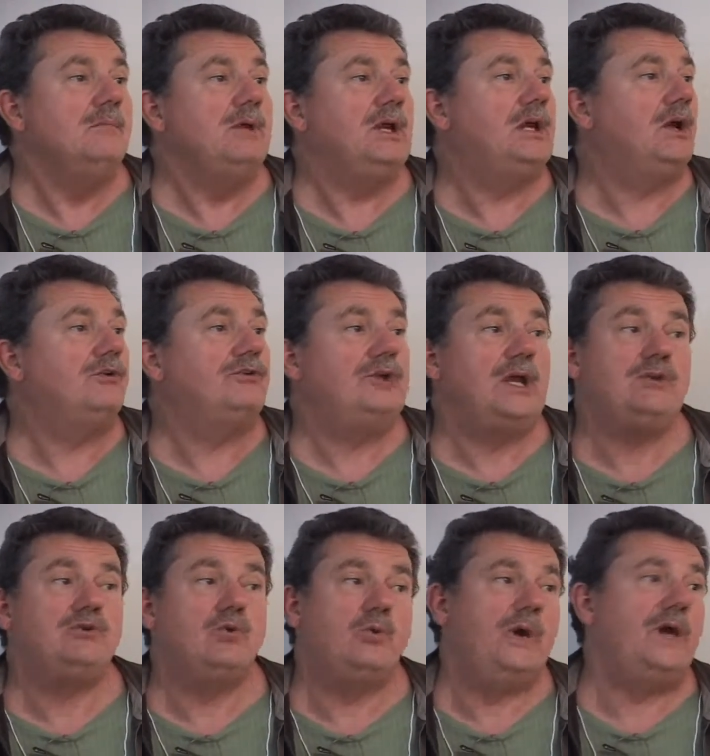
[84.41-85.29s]
because
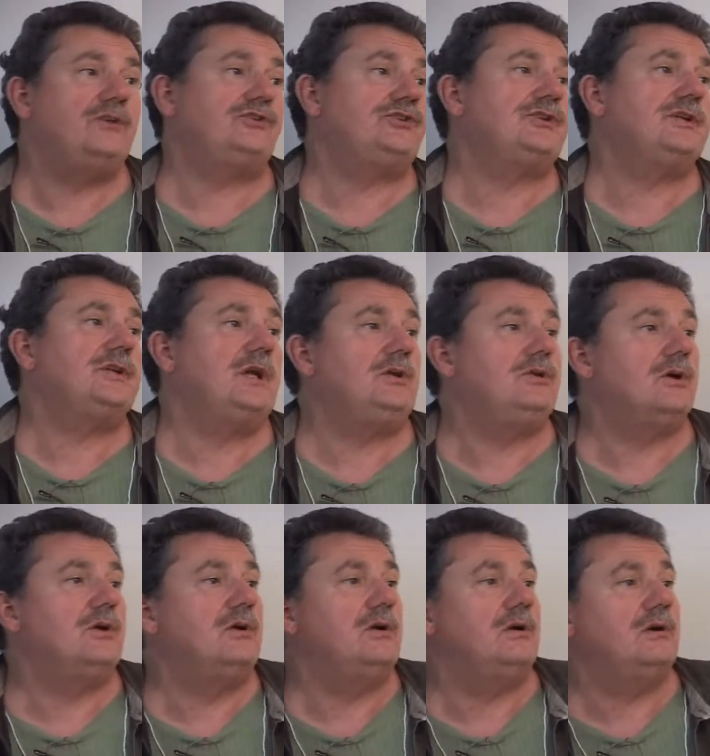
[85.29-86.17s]
they twist and they
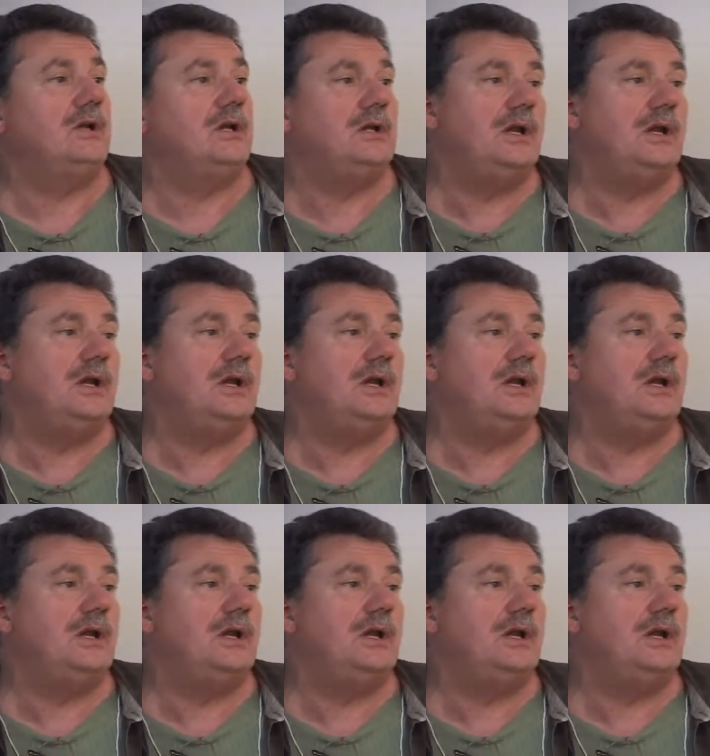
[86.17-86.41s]
turn